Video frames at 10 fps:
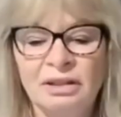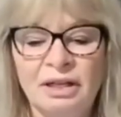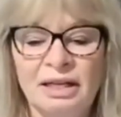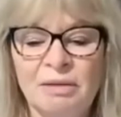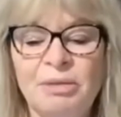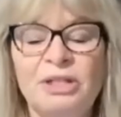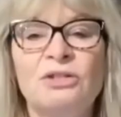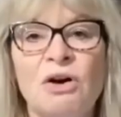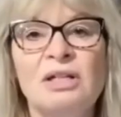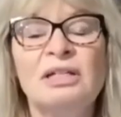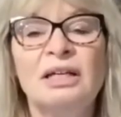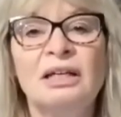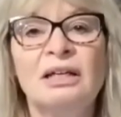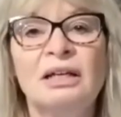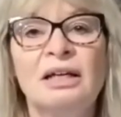It can be
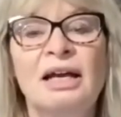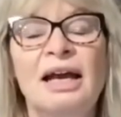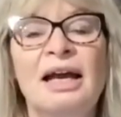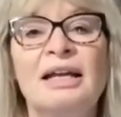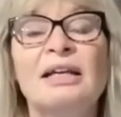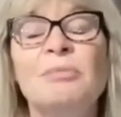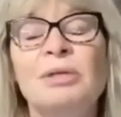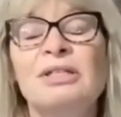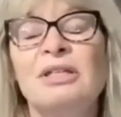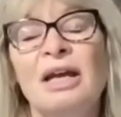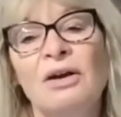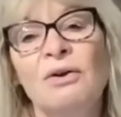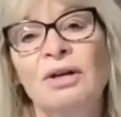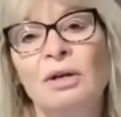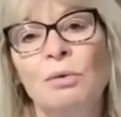daunting and it can be
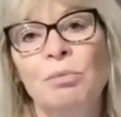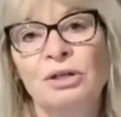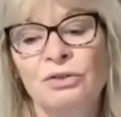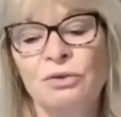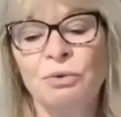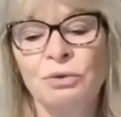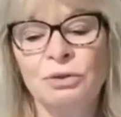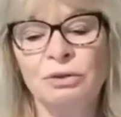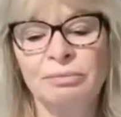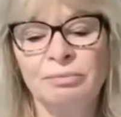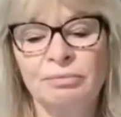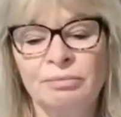scary, but it's crucial.